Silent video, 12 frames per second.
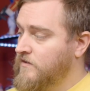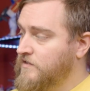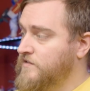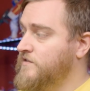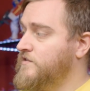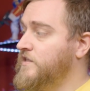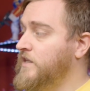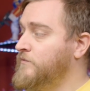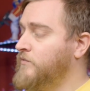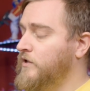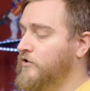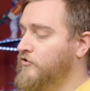This is the
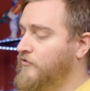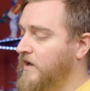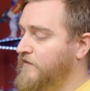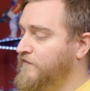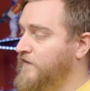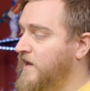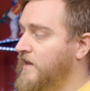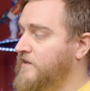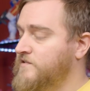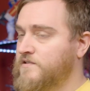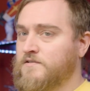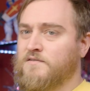real grade
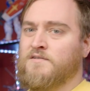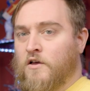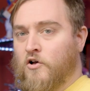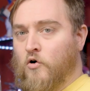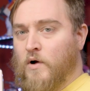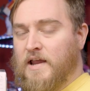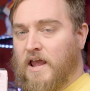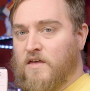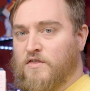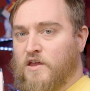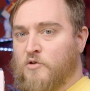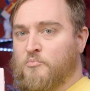Phoenix, quite a
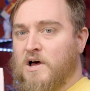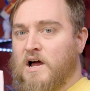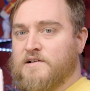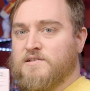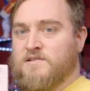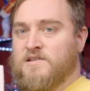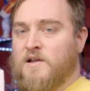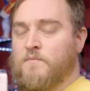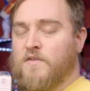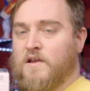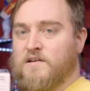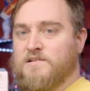thick box, same
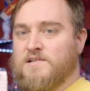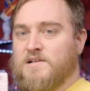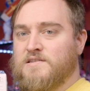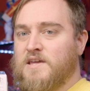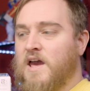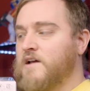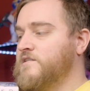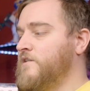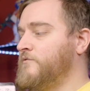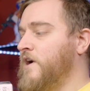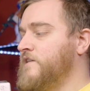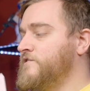thickness as the
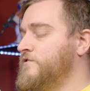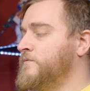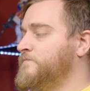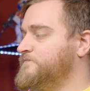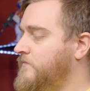XN Riser.